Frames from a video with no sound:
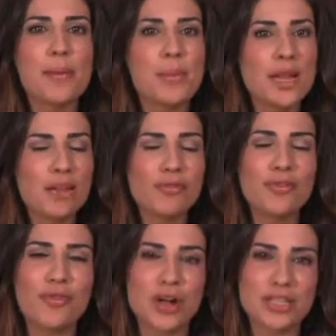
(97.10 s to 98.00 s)
meaningful
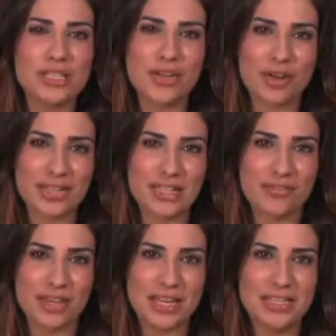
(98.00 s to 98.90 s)
volunteer
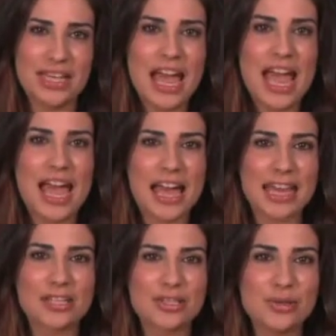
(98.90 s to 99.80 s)
activities, and
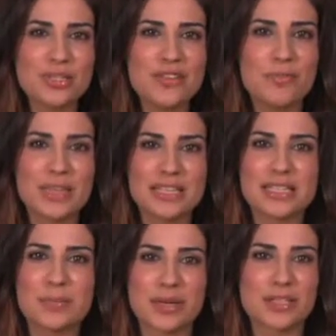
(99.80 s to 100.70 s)
exclusive
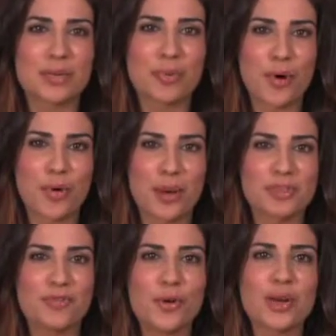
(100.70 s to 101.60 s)
business building
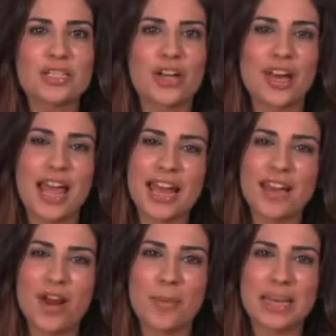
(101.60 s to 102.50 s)
programs focused on
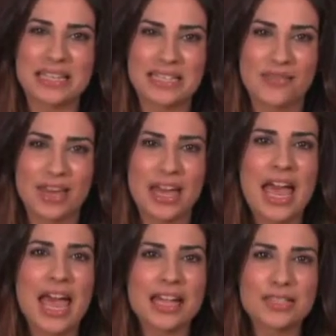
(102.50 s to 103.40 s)
economic, civic,
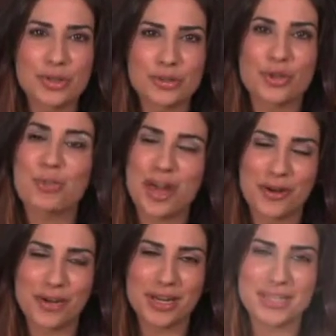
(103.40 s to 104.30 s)
and social
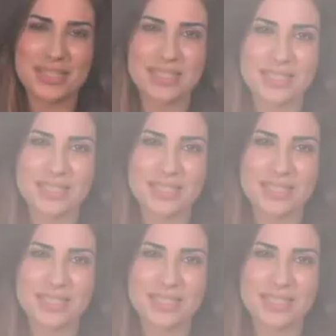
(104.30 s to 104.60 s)
priorities.